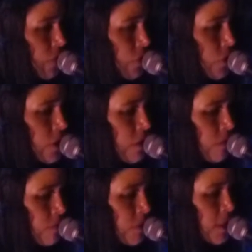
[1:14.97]
for
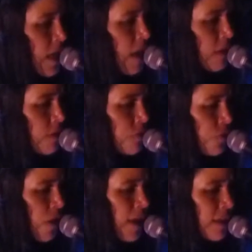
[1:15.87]
some sign of
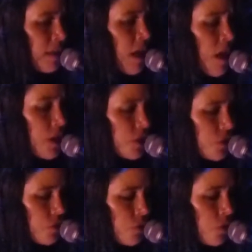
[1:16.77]
rain
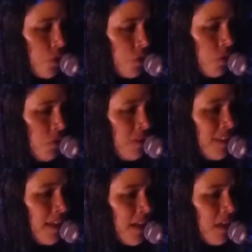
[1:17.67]
to cool
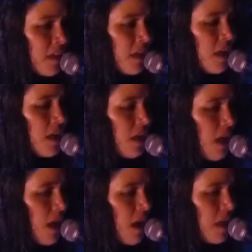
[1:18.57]
their
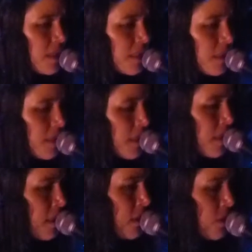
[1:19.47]
hot
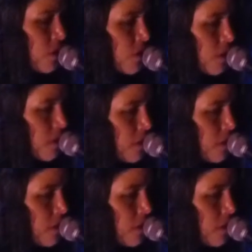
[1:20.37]
heads.